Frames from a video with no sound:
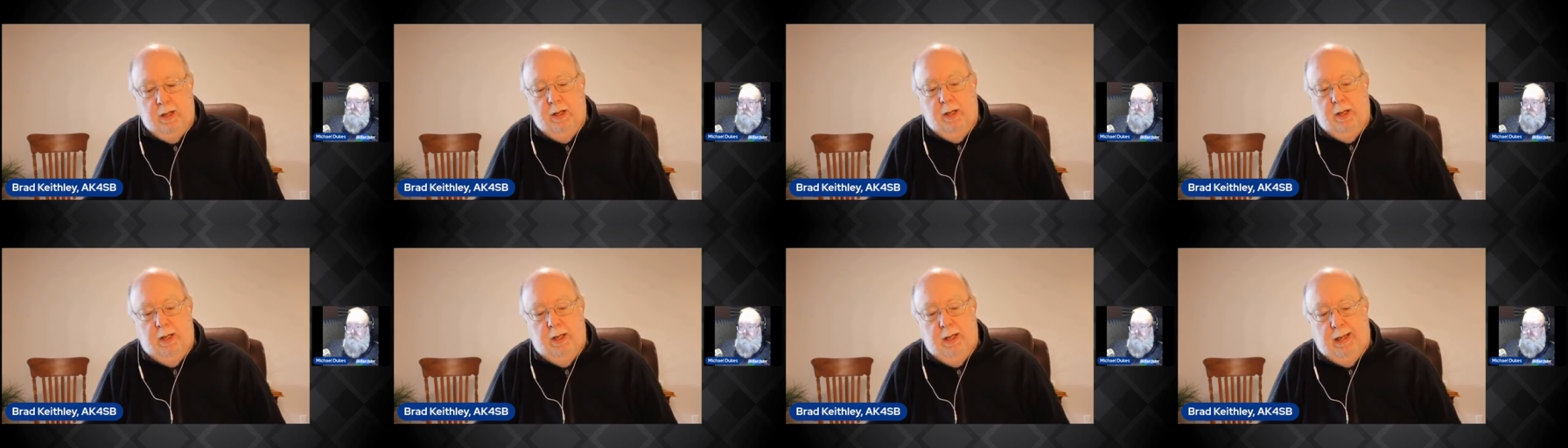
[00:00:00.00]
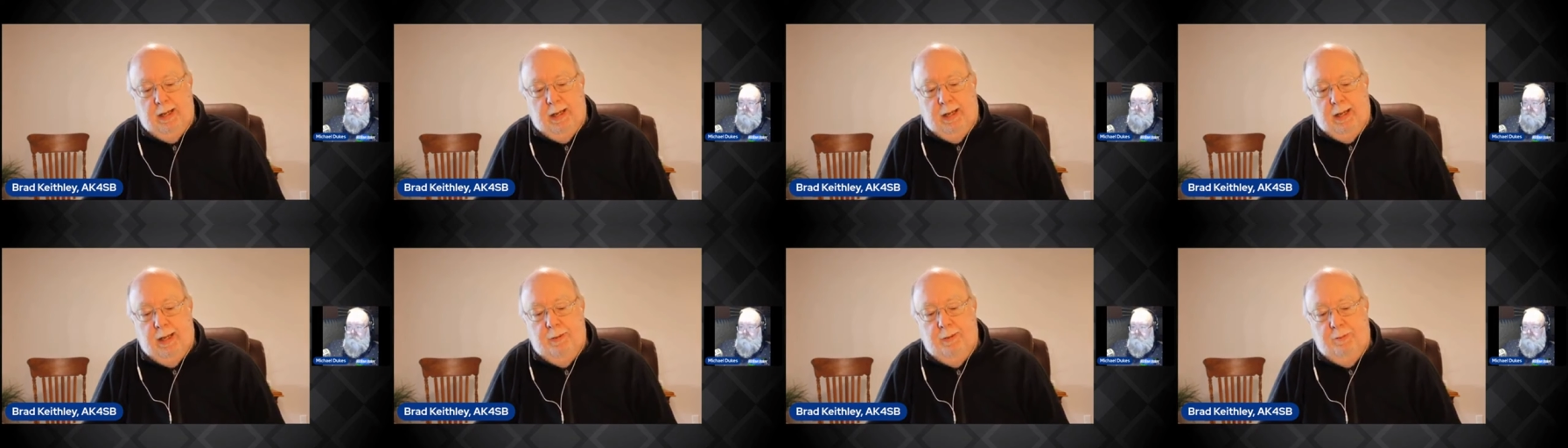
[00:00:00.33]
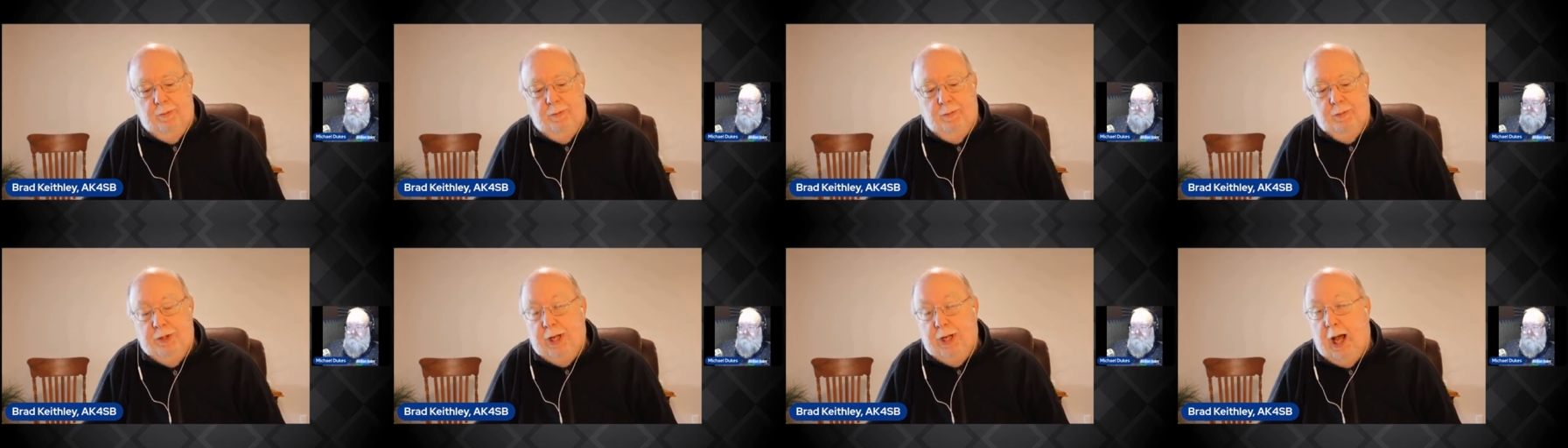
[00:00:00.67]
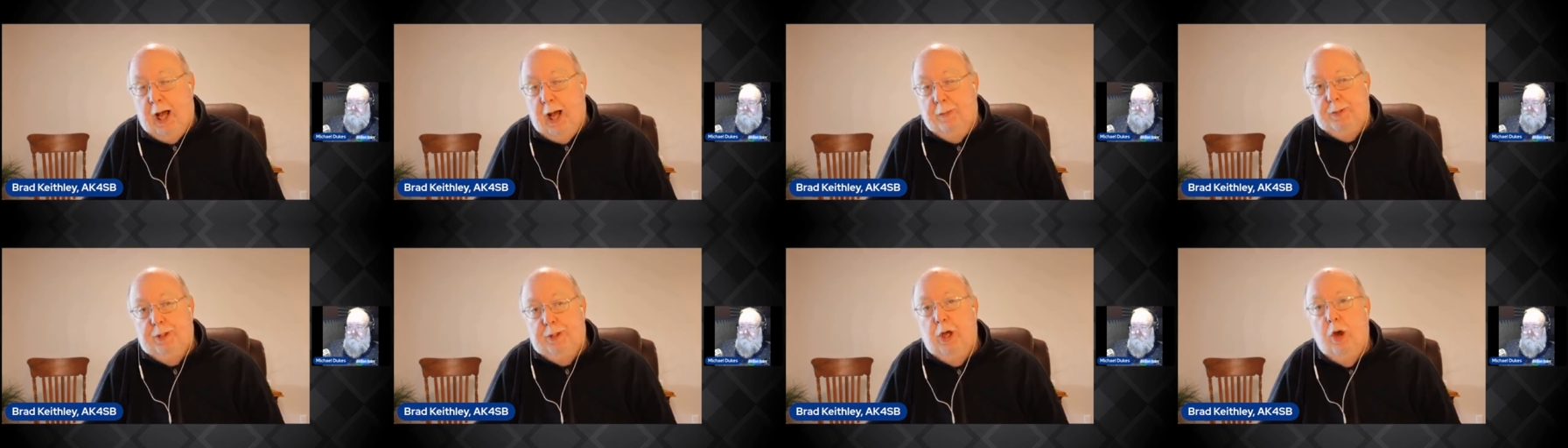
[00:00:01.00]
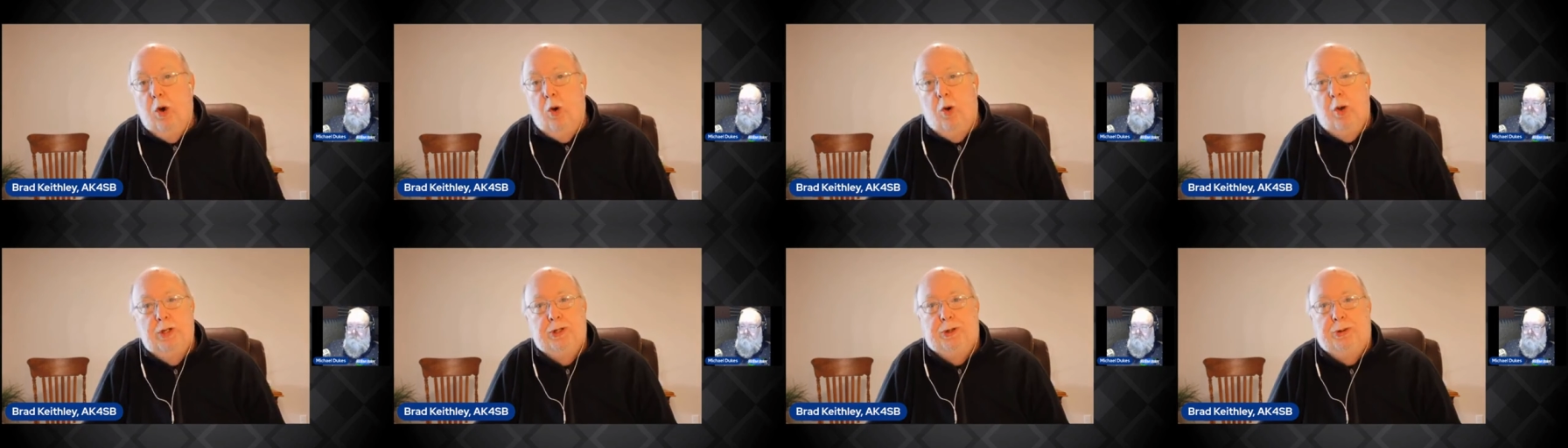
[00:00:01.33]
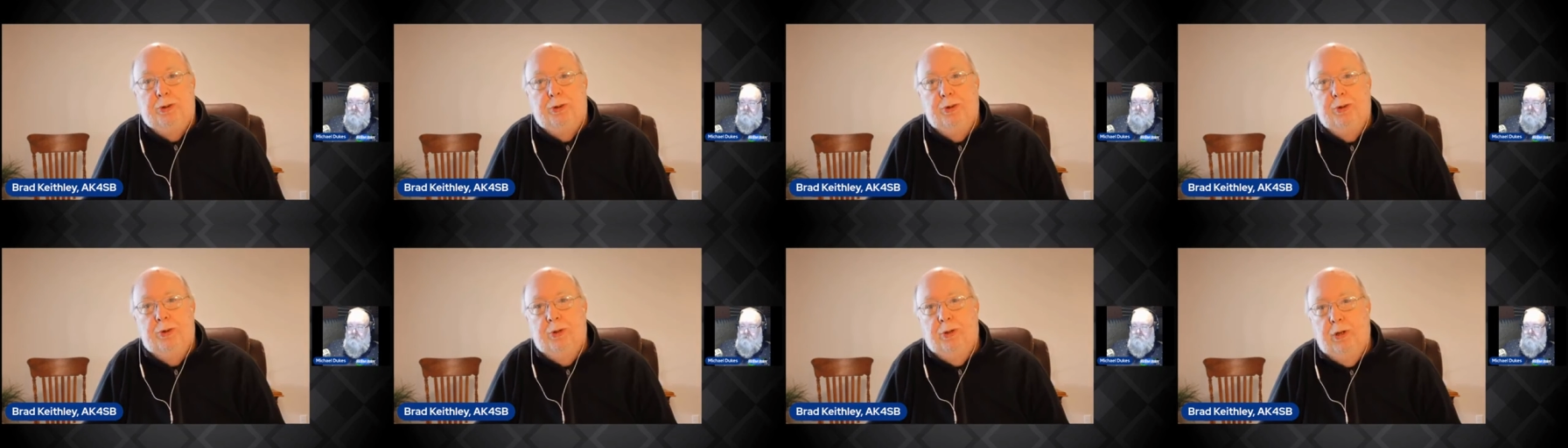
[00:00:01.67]
Uh, stops going
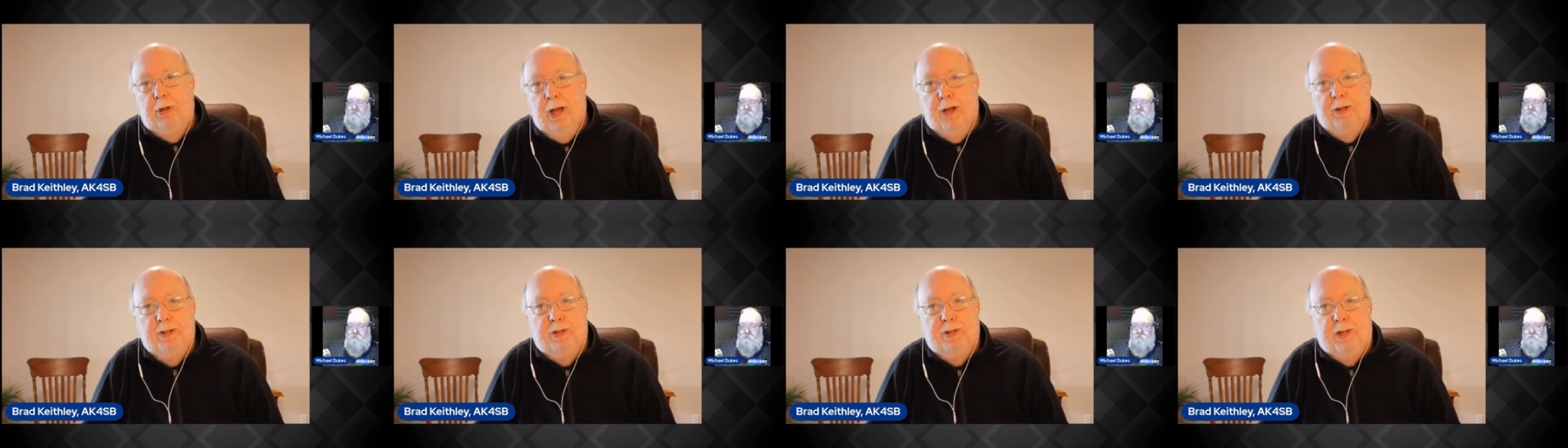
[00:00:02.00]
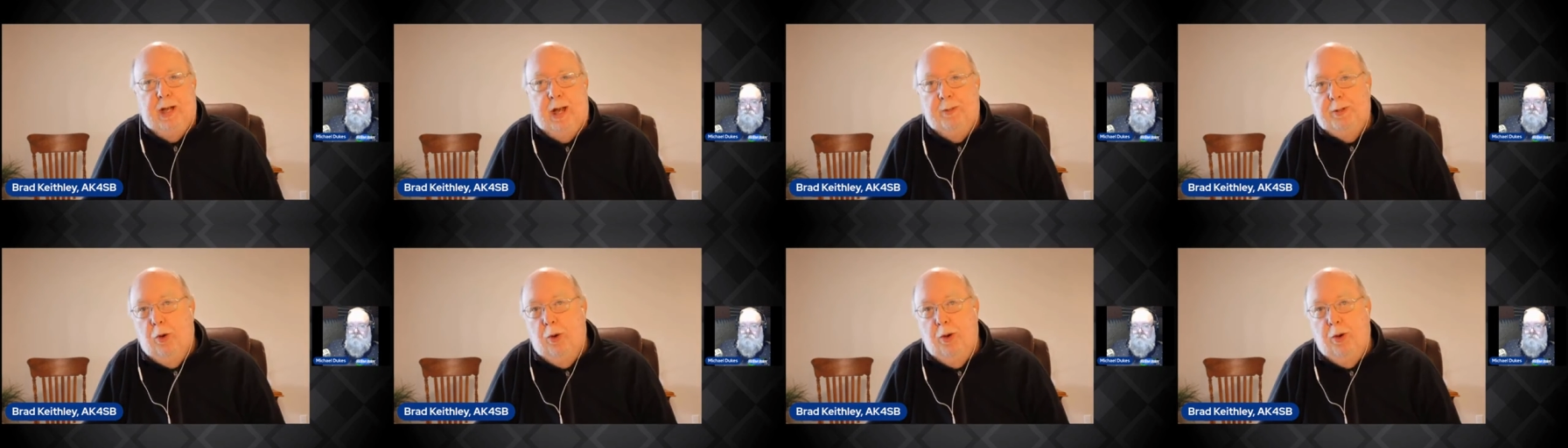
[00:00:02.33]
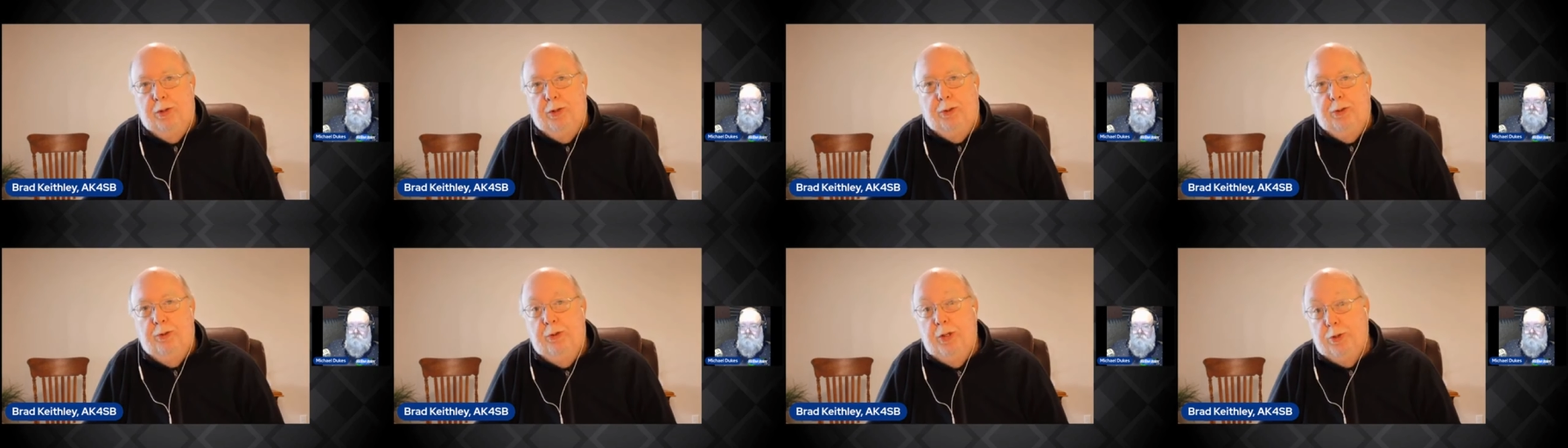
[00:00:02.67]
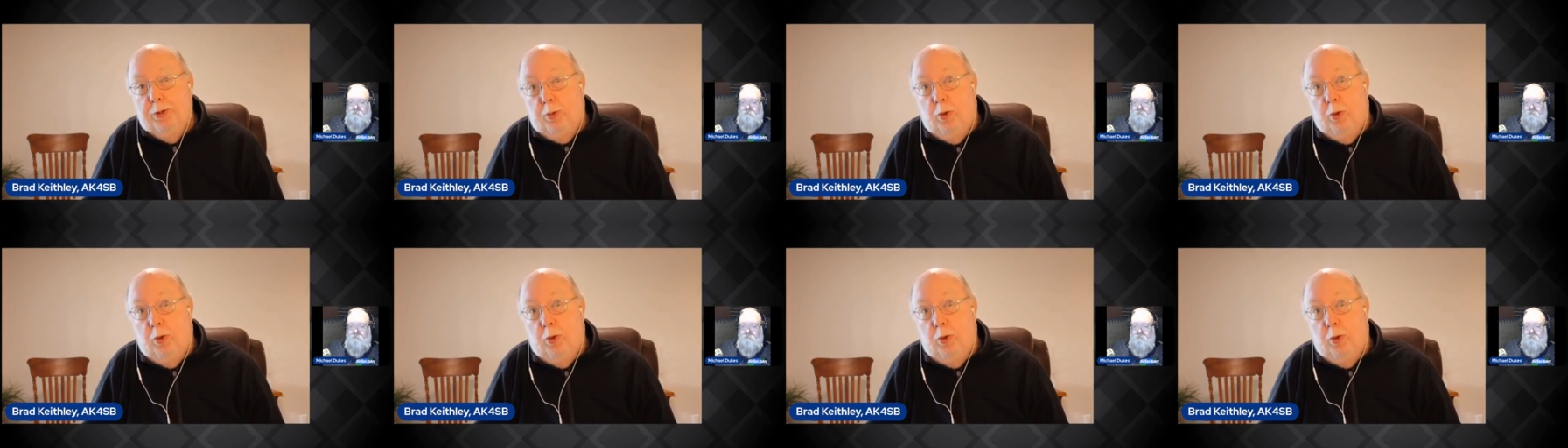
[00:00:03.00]
through stops going through these